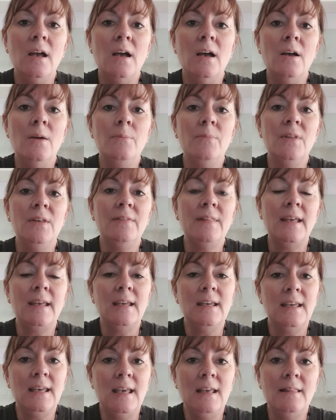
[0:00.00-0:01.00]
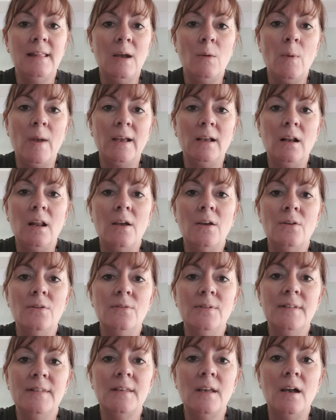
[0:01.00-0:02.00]
that they can keep their wet
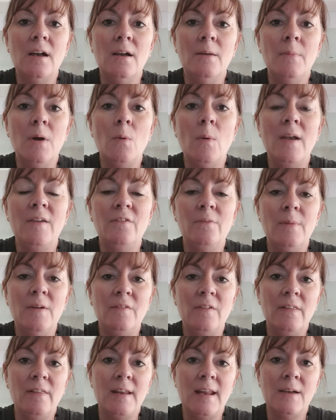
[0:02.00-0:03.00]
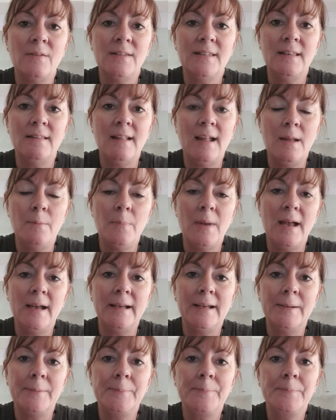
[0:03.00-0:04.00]
clothes away from everything else in their bag.